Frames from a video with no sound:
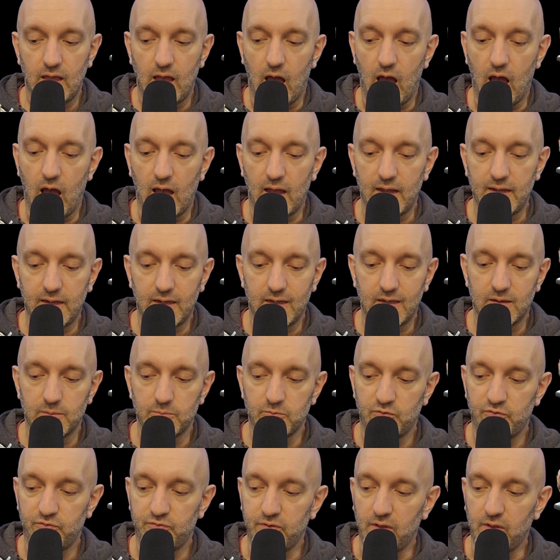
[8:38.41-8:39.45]
I
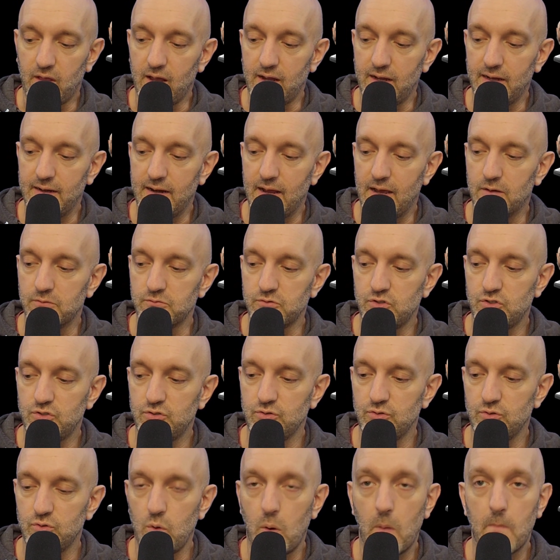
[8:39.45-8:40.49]
am flying out
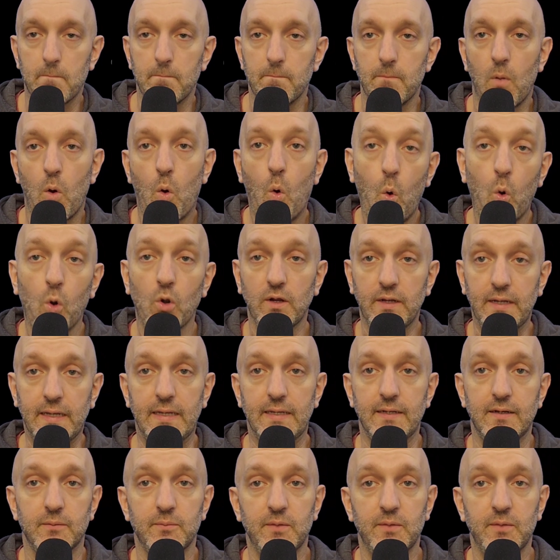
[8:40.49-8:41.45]
to Oregon.